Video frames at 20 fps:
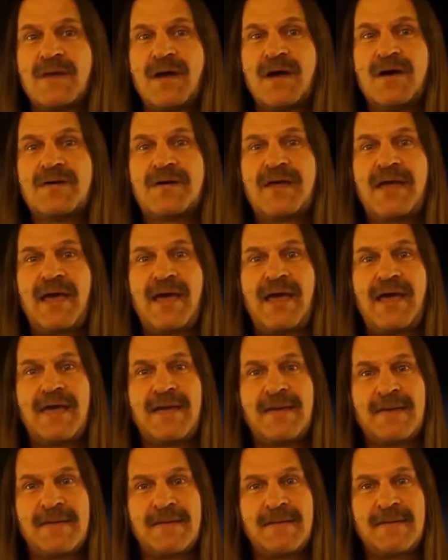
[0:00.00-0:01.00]

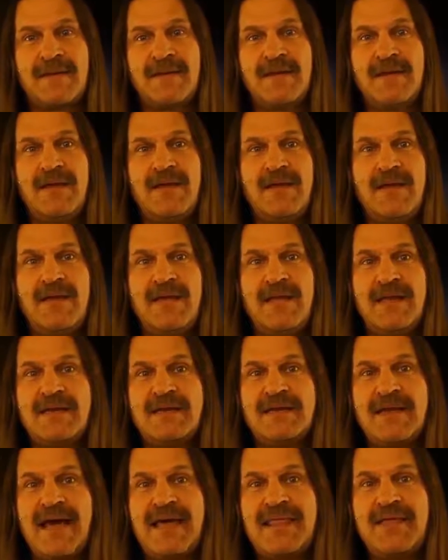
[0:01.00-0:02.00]
Okay,
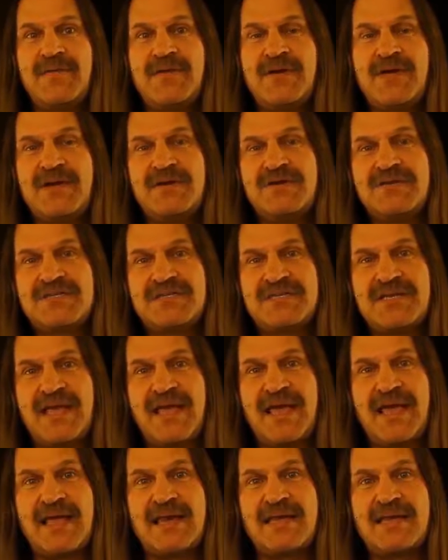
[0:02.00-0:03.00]
now that we
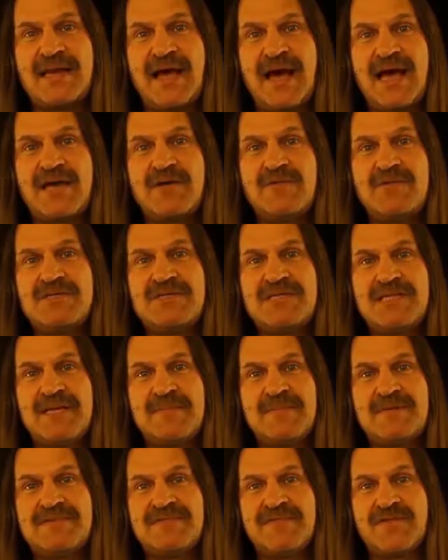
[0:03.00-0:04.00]
understand Nyquist
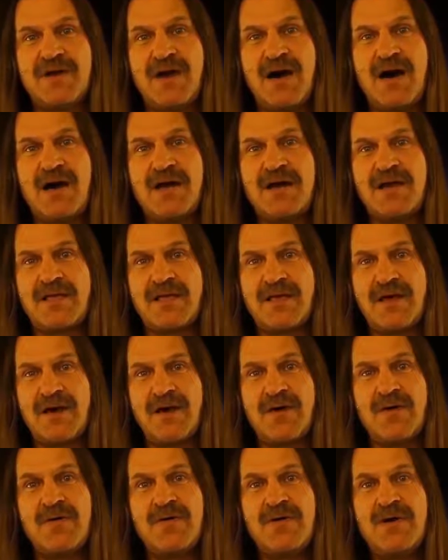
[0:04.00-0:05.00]
limits for
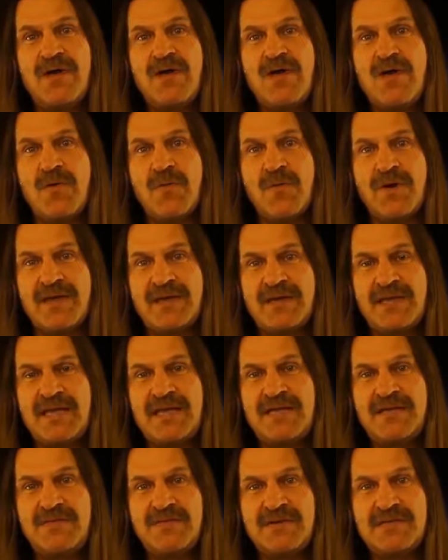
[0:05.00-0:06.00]
audio, we
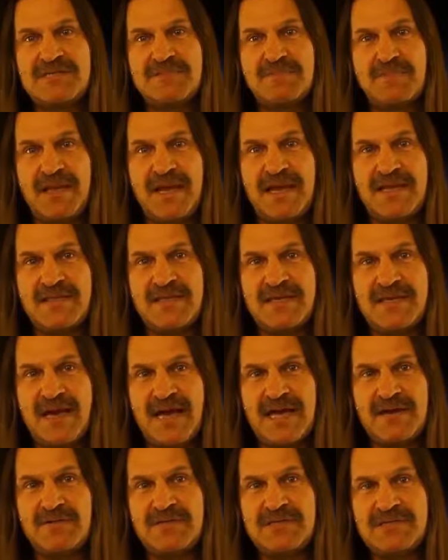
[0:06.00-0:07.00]
need to explain the
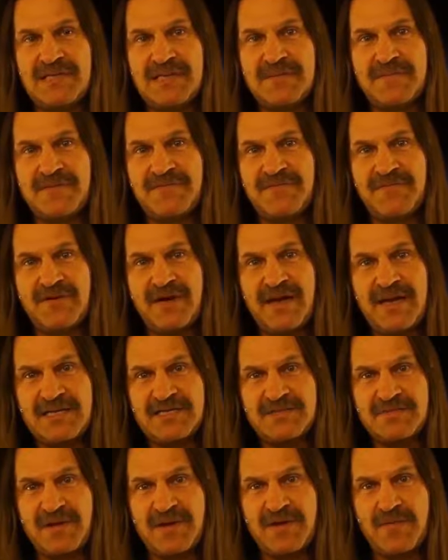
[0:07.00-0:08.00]
Nyquist limit for
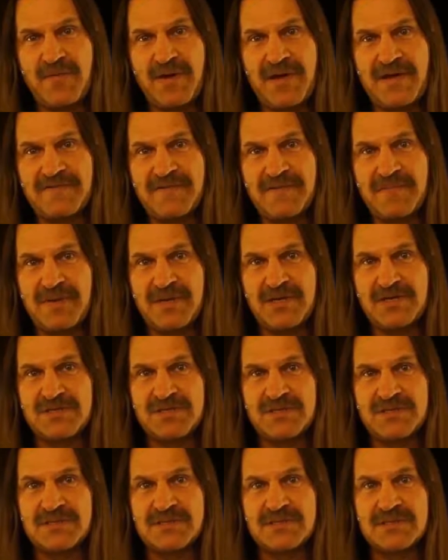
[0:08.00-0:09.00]
X-ray wave
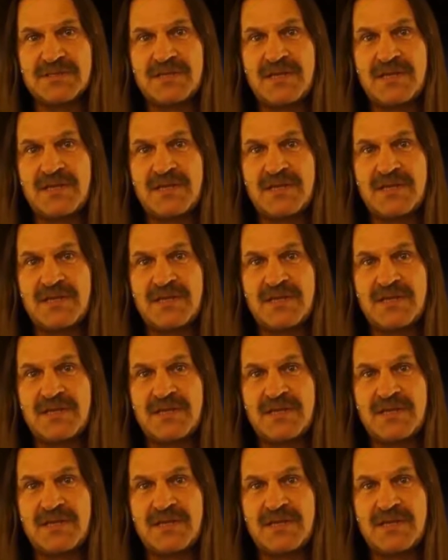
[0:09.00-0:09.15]
emission.